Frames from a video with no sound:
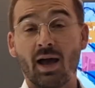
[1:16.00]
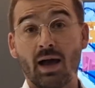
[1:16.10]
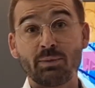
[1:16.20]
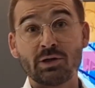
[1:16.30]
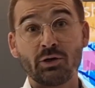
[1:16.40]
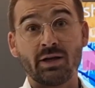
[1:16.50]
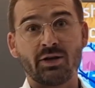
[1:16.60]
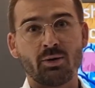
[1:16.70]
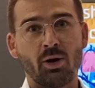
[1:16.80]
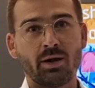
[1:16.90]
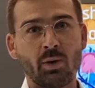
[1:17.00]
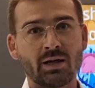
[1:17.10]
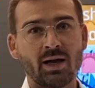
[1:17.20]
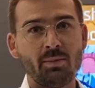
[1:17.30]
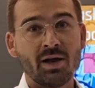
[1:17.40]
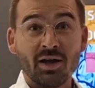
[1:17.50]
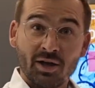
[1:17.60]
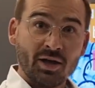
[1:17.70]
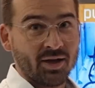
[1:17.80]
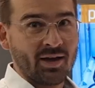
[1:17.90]
Absolutely, you're more than welcome.
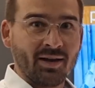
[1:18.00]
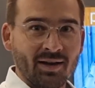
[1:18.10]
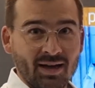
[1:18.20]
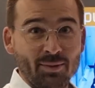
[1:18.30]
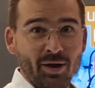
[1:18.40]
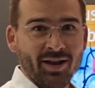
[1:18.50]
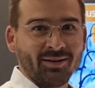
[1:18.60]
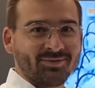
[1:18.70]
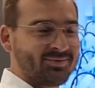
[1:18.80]
Come on in.